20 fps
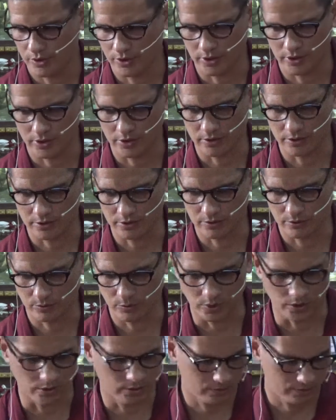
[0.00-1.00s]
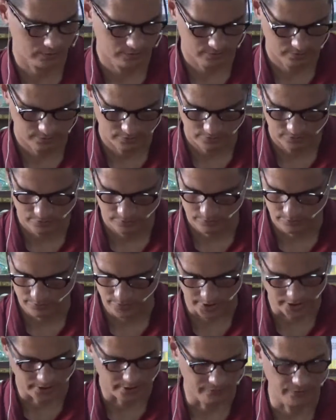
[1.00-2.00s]

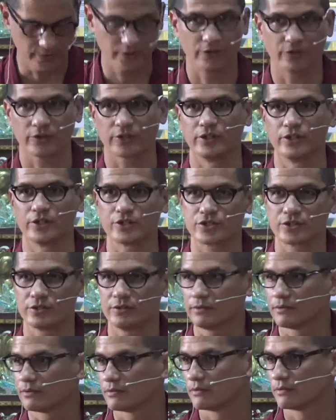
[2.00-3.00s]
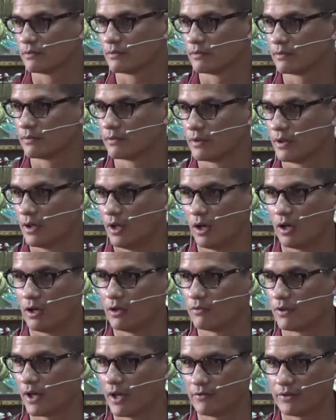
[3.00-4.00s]
the kind of inner condition
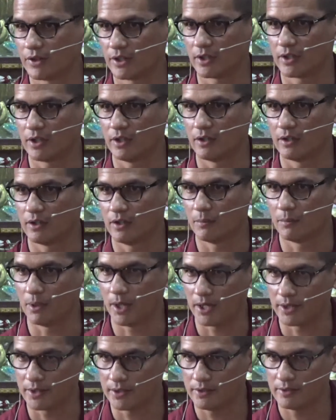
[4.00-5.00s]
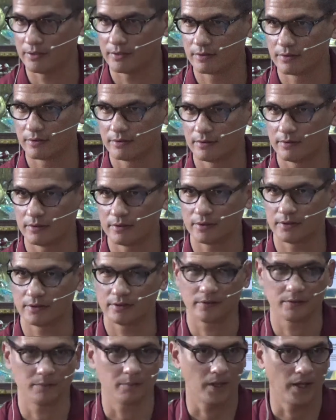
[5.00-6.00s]
of having a body,
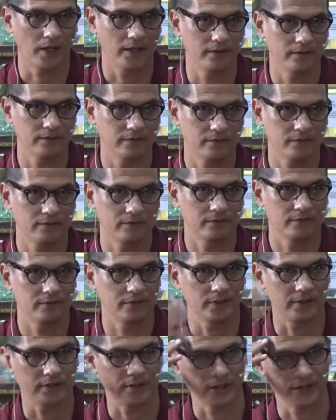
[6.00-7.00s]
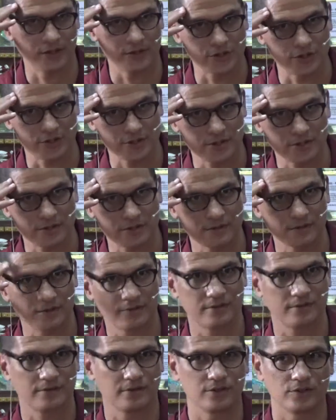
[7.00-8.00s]
mind, intelligence,
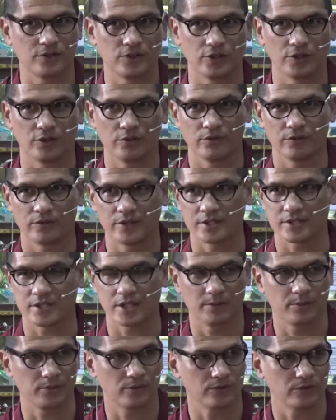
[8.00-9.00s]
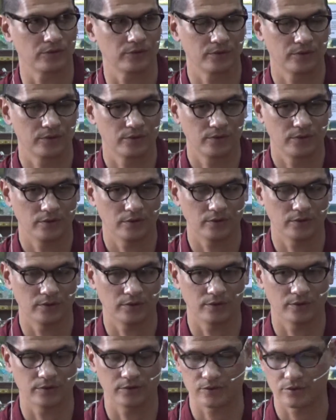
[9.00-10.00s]
that's able
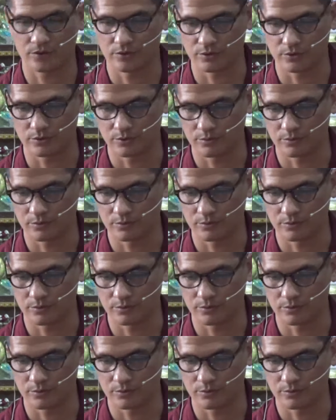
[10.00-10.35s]
to